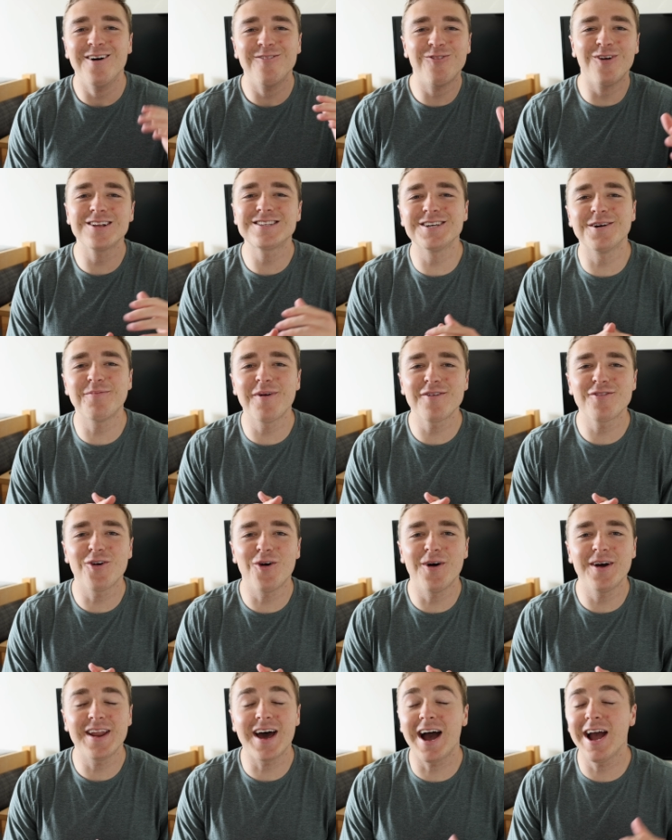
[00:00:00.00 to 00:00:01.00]
What's up
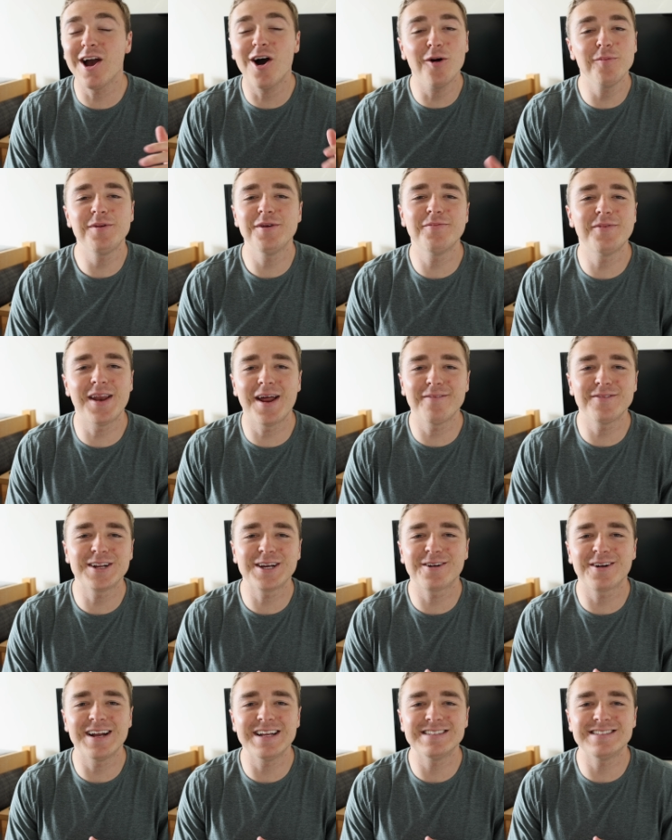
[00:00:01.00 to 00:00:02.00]
everyone? I hope you've been having a
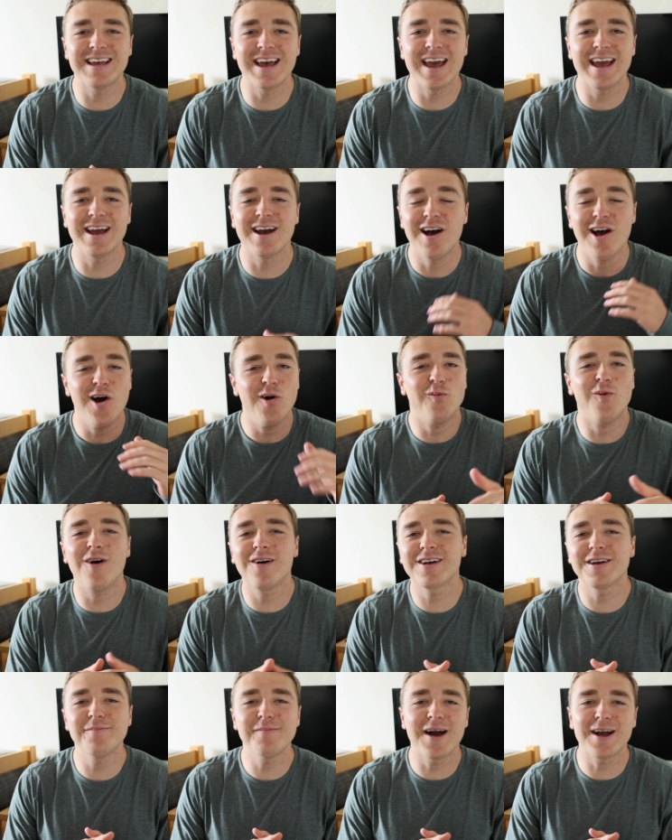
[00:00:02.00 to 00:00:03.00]
great day.
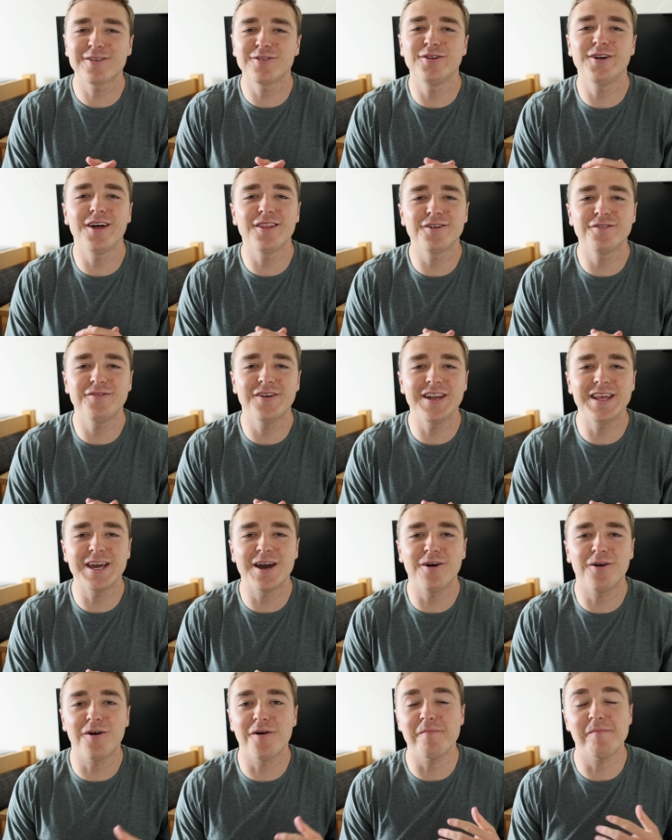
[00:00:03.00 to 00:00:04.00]
Welcome back to another
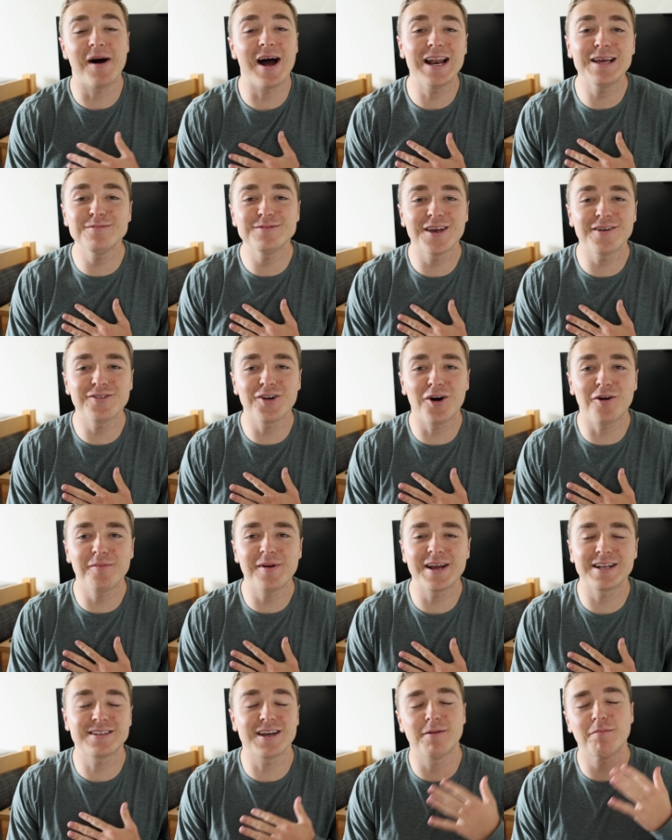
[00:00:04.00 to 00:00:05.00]
video. My name is Evan
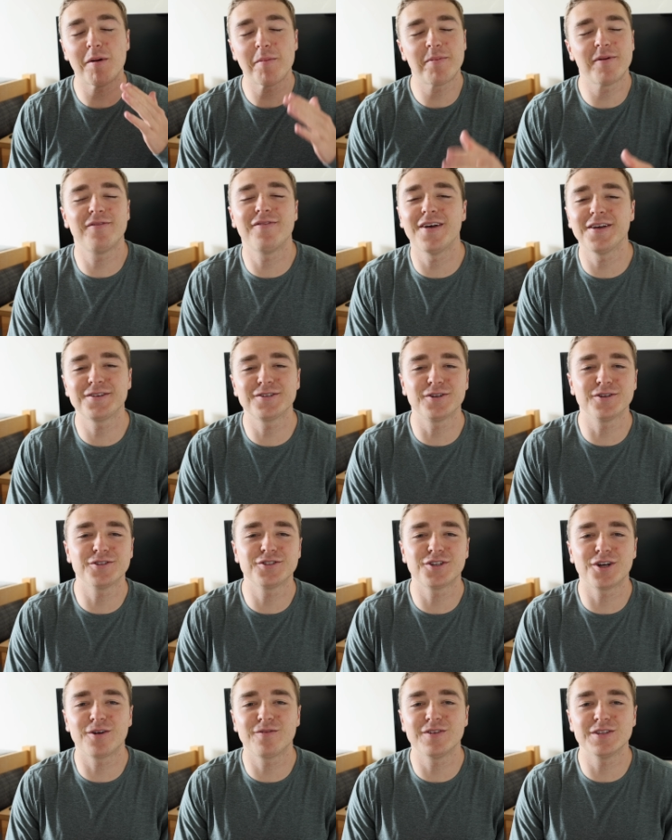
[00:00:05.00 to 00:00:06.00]
Olbricht. I'm a professional
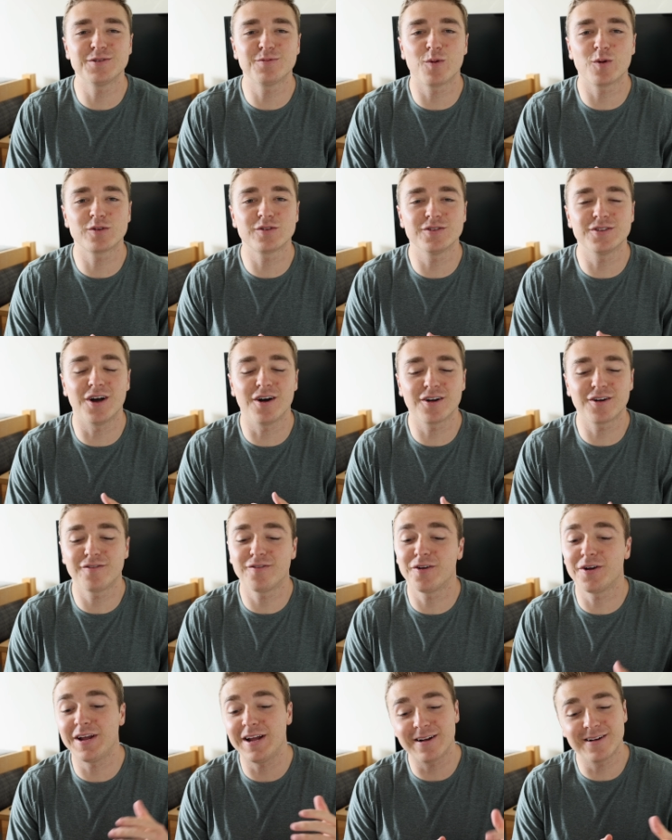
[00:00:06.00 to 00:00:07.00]
surf and sports
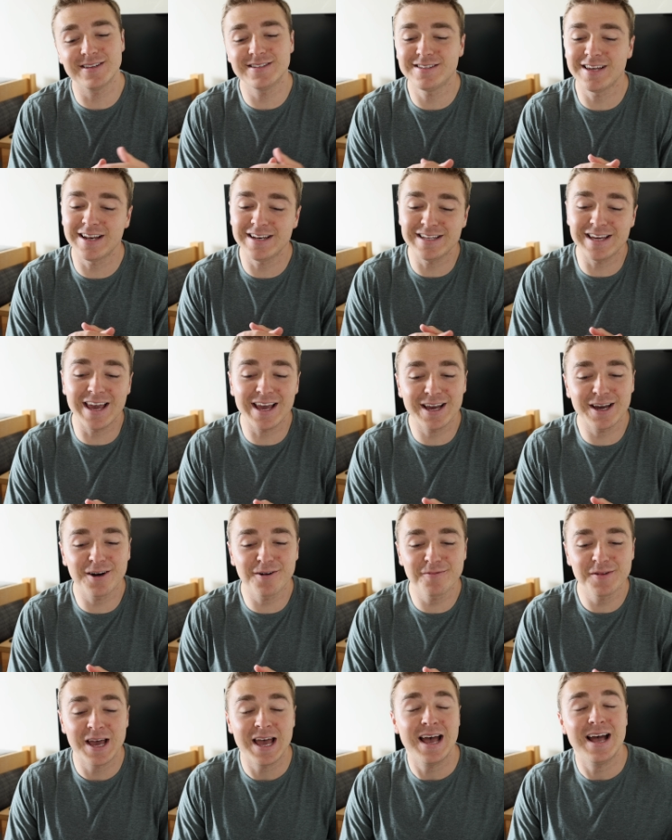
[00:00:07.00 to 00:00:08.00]
photographer here in San
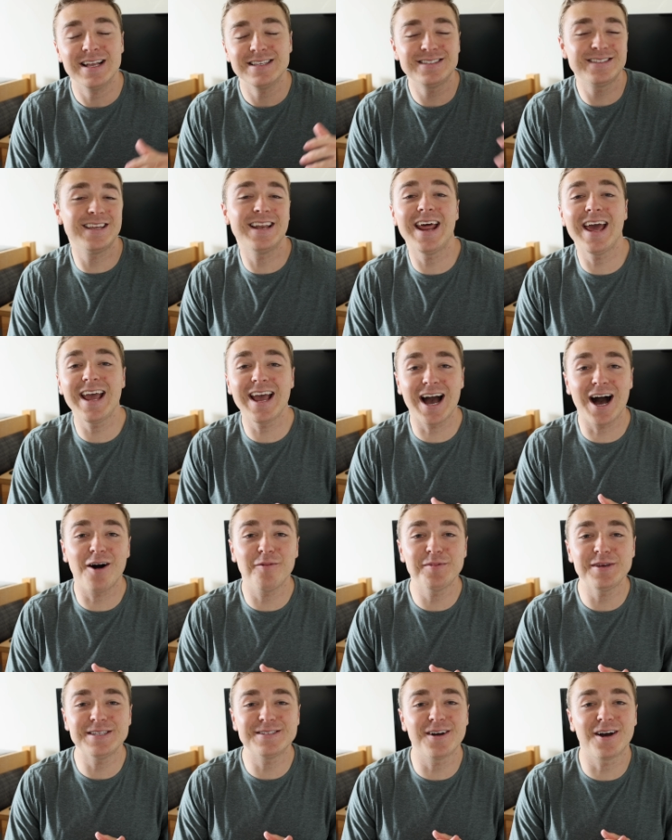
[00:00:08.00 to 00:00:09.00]
Diego. Today I'll
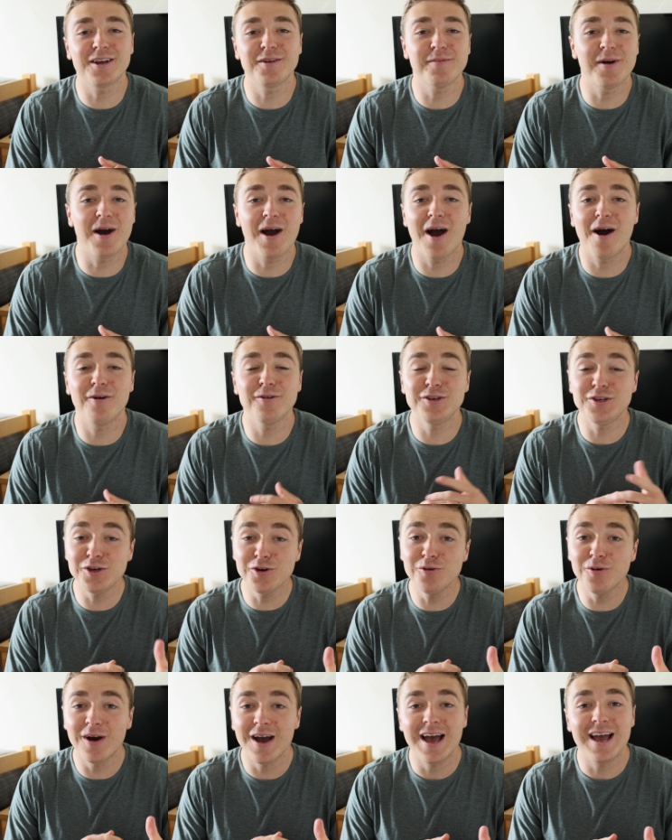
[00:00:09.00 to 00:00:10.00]
be talking about how
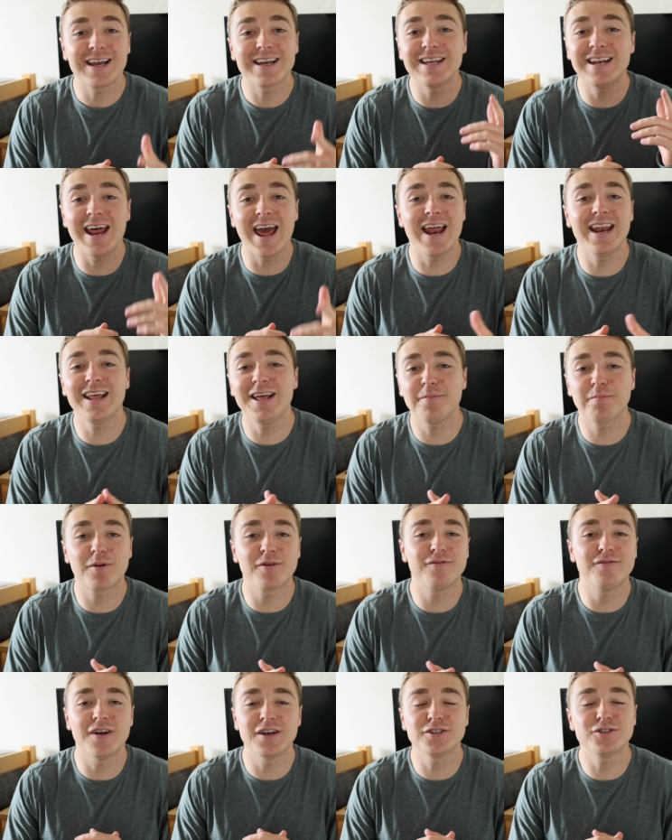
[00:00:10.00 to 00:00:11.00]
you can edit a
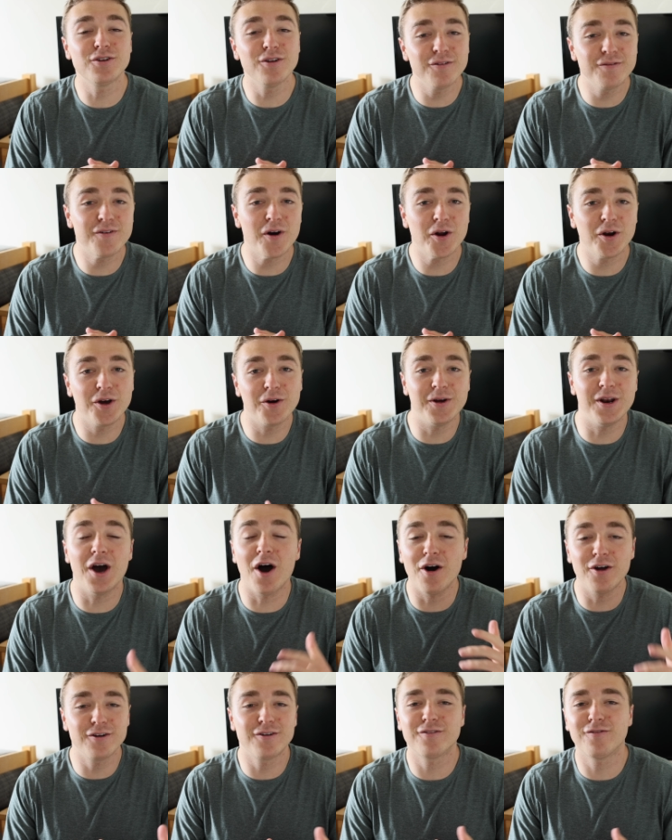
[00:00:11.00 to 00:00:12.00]
professional photo in
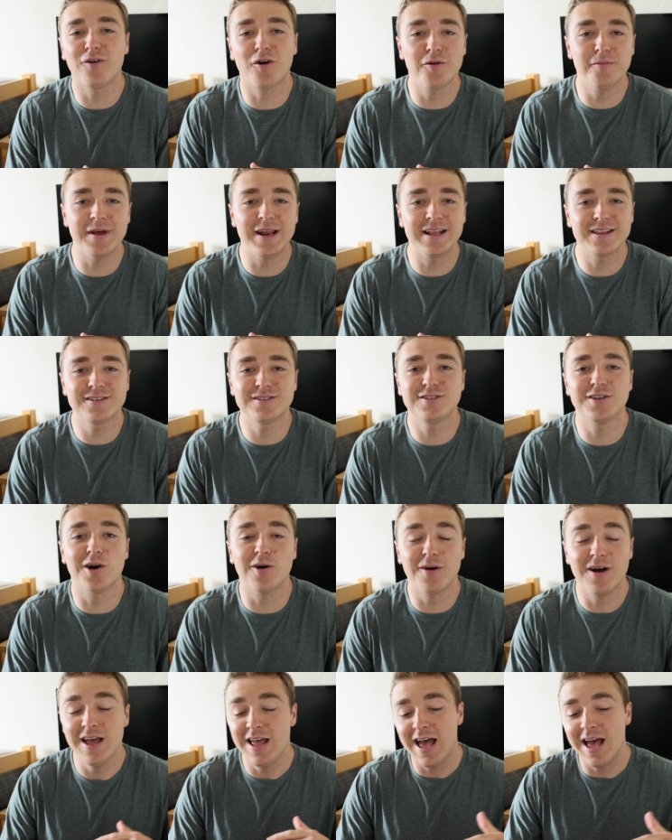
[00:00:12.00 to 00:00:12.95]
under four minutes. So